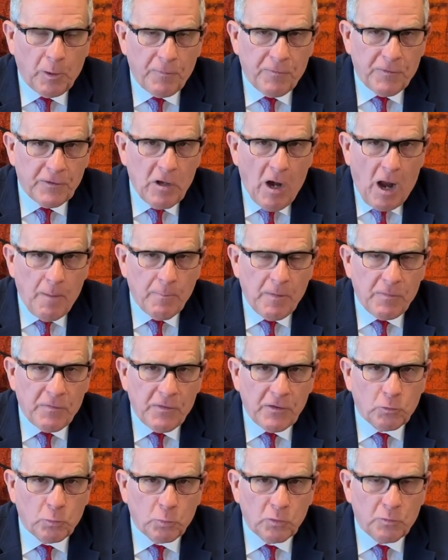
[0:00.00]
At the time that
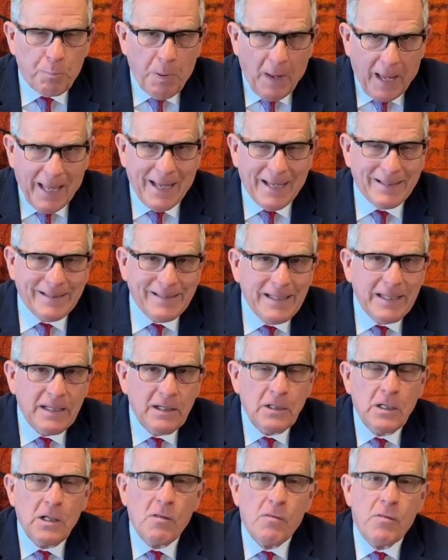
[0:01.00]
this was penned,
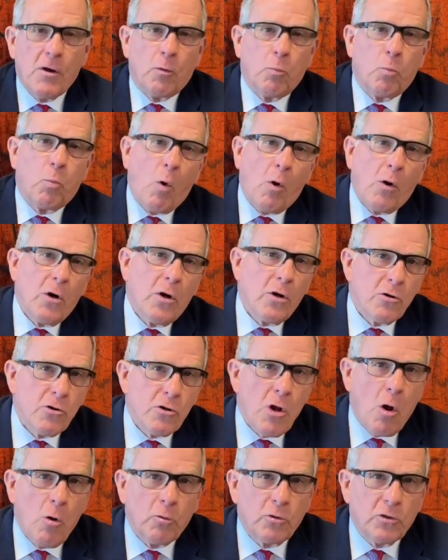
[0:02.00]
there were
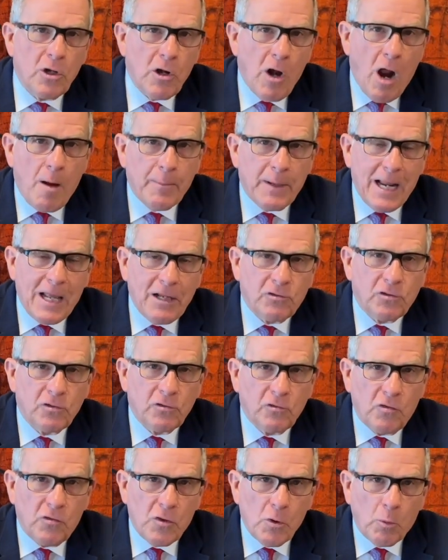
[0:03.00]
no
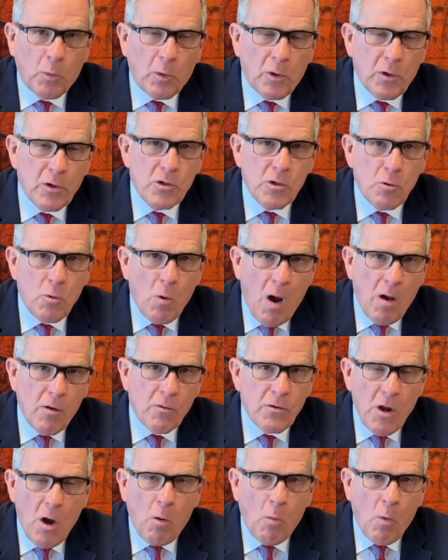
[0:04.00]
denominations. There were
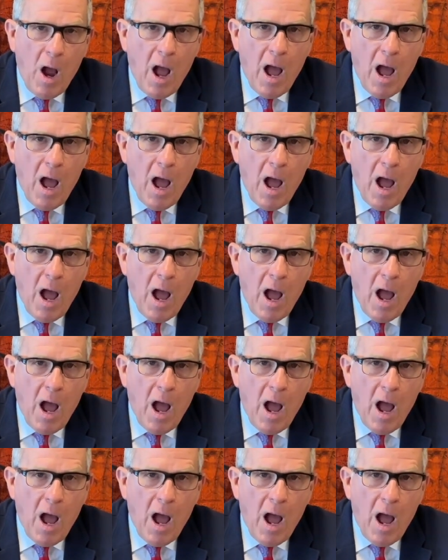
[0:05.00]
no